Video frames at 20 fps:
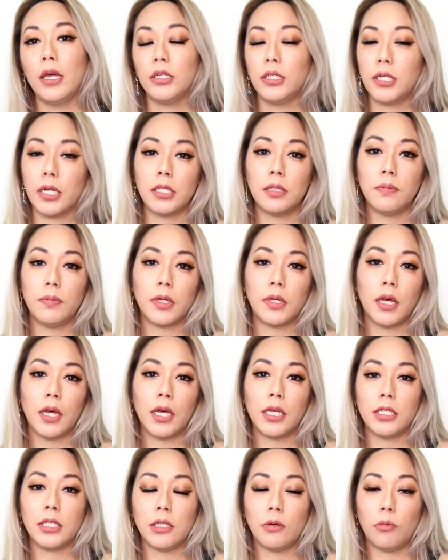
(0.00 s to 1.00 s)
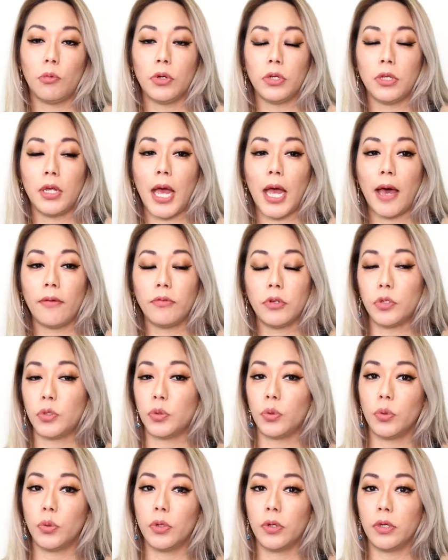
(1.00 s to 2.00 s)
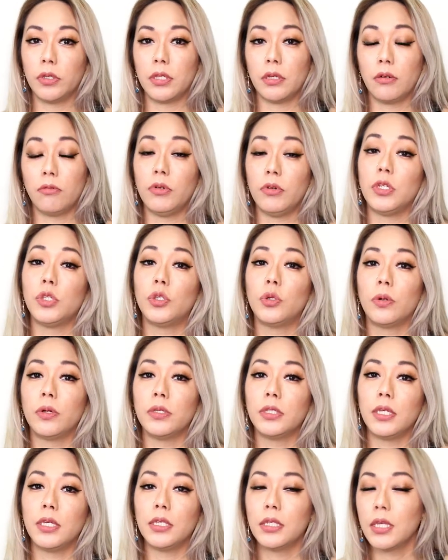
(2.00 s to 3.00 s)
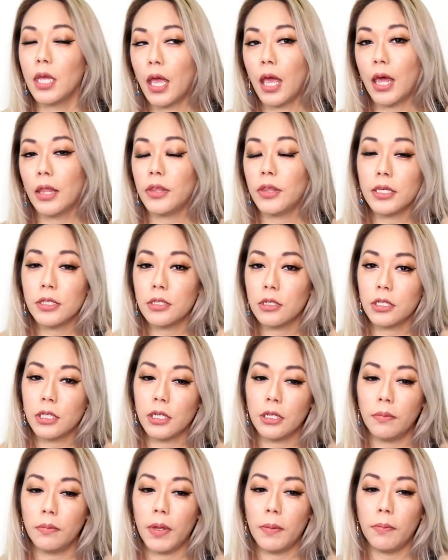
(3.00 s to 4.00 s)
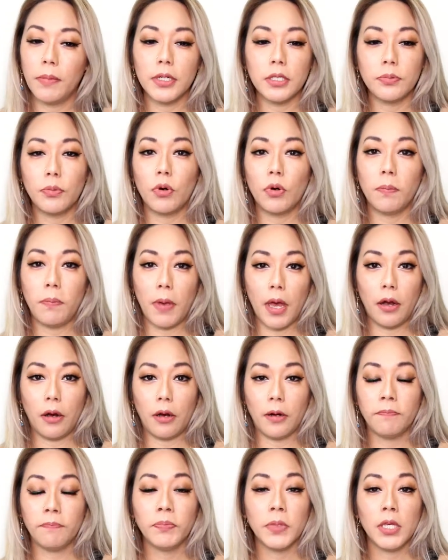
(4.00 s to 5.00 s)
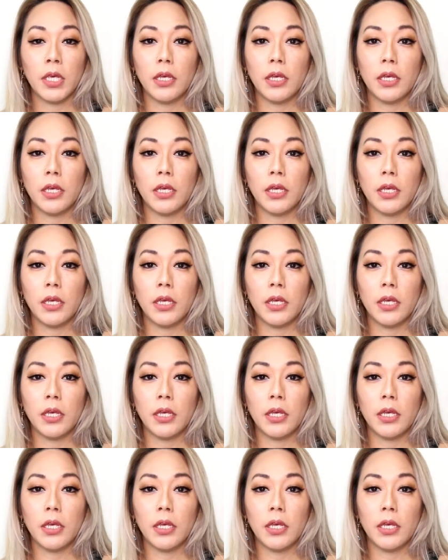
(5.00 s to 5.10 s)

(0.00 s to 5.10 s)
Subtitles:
just because when you have the tools and resources, things are a little bit much more better.